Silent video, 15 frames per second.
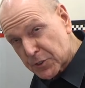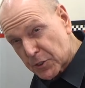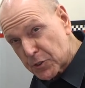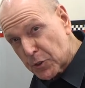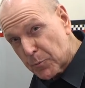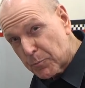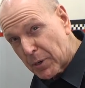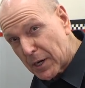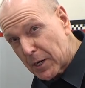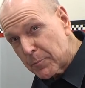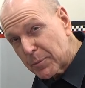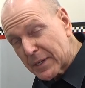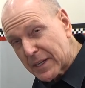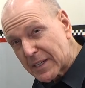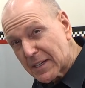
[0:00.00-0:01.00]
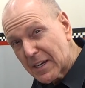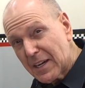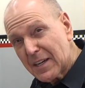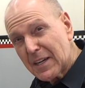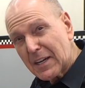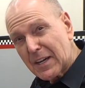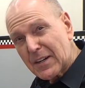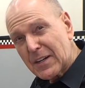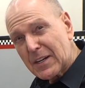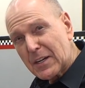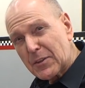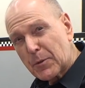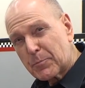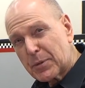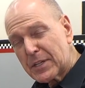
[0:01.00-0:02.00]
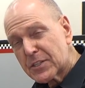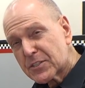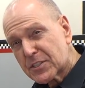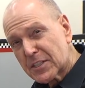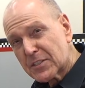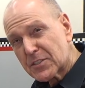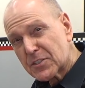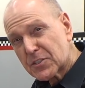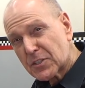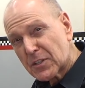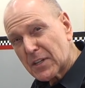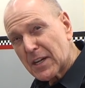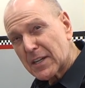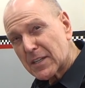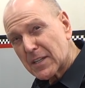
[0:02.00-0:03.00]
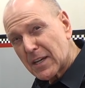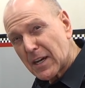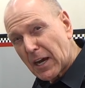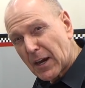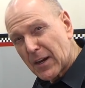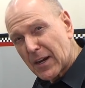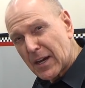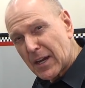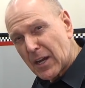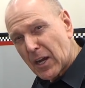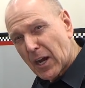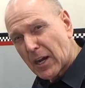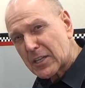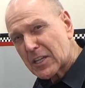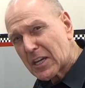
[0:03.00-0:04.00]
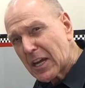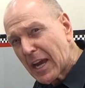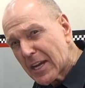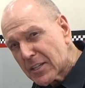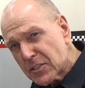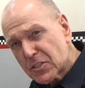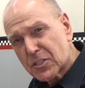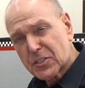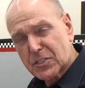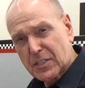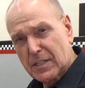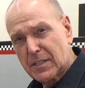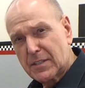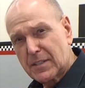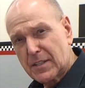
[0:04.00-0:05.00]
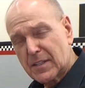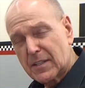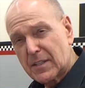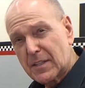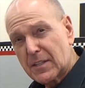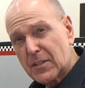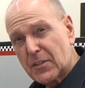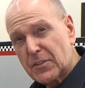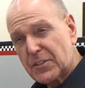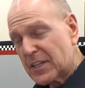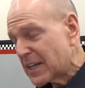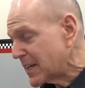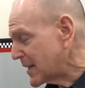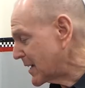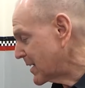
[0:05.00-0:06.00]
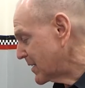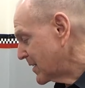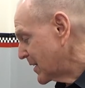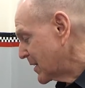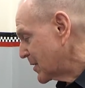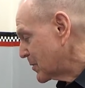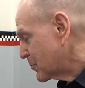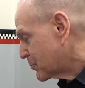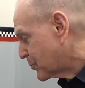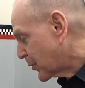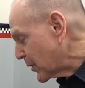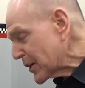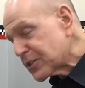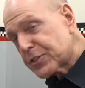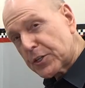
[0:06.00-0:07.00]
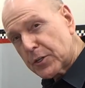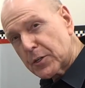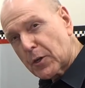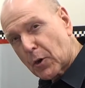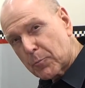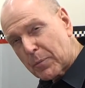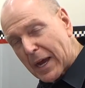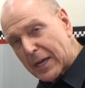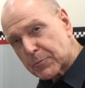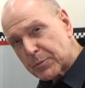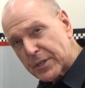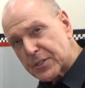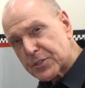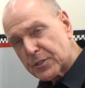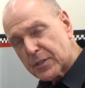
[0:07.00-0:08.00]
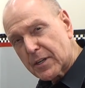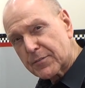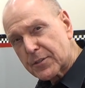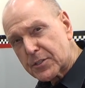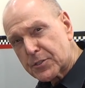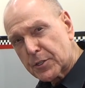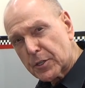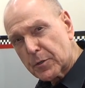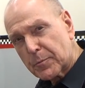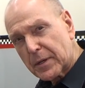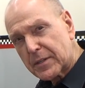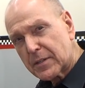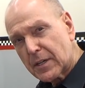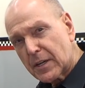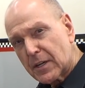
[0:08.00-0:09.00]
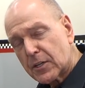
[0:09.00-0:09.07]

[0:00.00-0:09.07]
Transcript: so you're pumping the pistons against the pressure or back pressure of the turbine